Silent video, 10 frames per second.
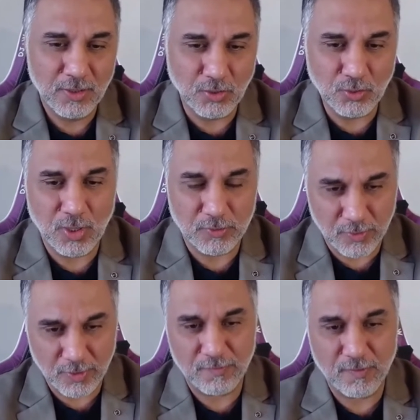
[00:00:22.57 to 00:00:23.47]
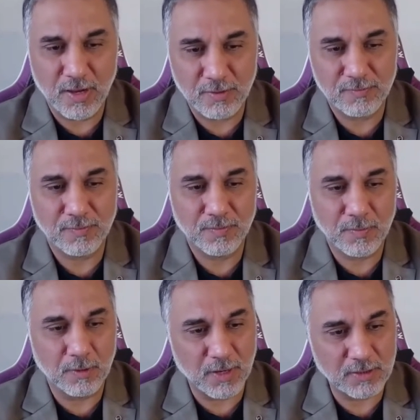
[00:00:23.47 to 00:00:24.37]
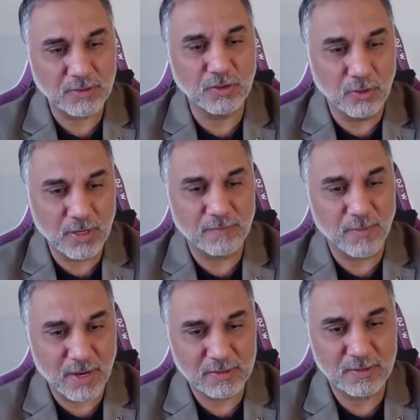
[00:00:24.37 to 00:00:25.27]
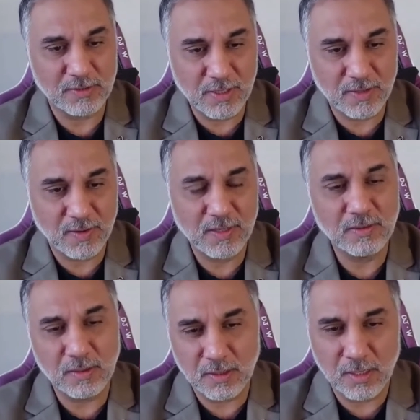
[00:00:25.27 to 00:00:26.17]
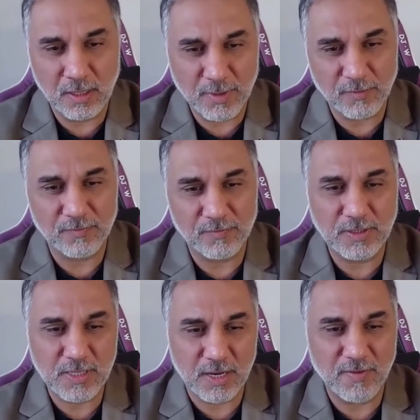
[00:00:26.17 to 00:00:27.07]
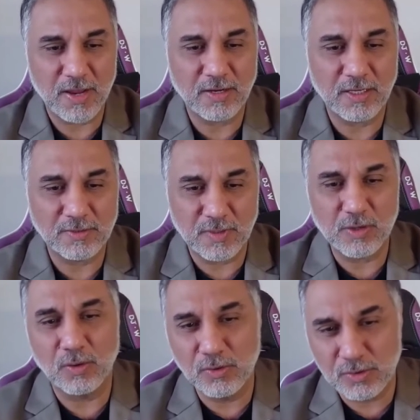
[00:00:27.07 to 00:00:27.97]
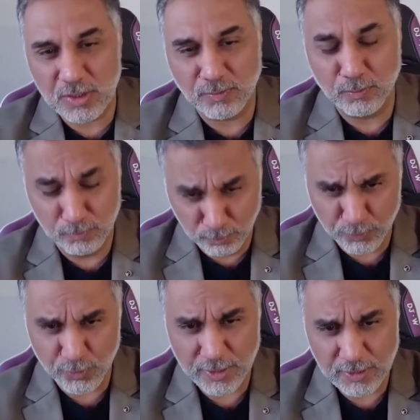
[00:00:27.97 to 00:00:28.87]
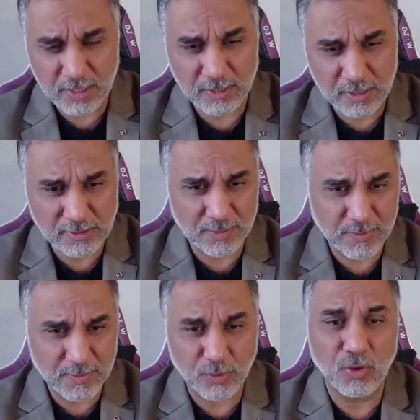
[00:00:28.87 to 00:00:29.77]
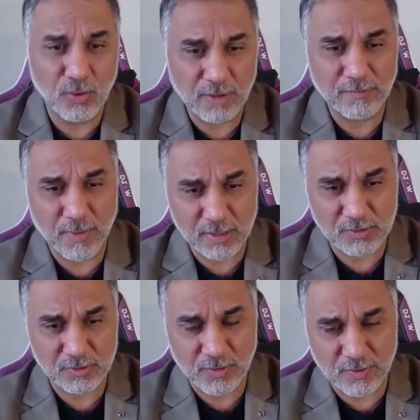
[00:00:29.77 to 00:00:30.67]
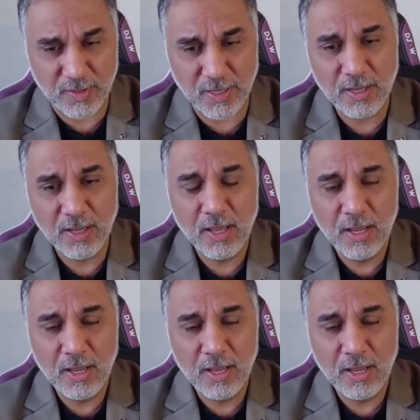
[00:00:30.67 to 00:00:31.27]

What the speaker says: You are 35, plus you don't have a master's degree, a little bit of disadvantage when you're losing points, and at the same time, you don't have a master's degree.